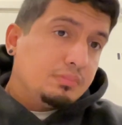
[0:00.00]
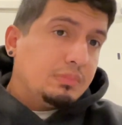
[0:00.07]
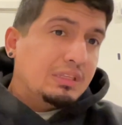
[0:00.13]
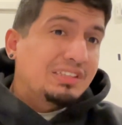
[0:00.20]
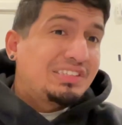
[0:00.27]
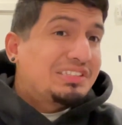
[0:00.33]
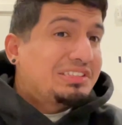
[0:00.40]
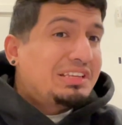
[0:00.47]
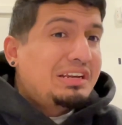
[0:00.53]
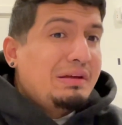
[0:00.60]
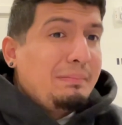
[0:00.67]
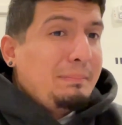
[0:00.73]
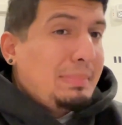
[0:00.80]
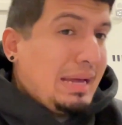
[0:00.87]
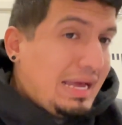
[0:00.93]
This is an
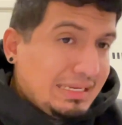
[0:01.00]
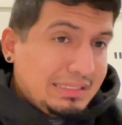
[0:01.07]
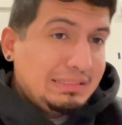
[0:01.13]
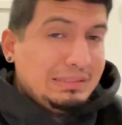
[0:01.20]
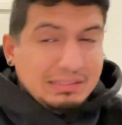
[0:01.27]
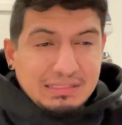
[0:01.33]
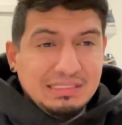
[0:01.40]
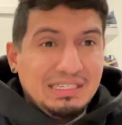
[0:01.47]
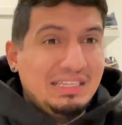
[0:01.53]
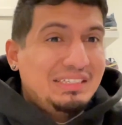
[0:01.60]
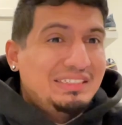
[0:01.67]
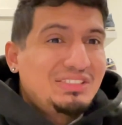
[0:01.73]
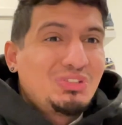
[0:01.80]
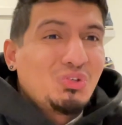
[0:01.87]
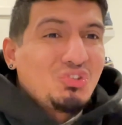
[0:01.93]

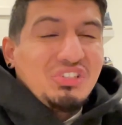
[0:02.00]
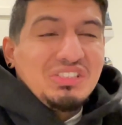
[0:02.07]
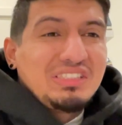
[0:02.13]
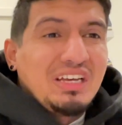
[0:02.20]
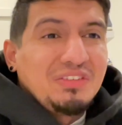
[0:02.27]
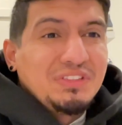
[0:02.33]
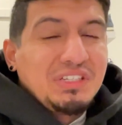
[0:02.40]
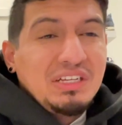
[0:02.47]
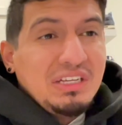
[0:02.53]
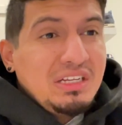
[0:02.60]
immaculate Jordan 7.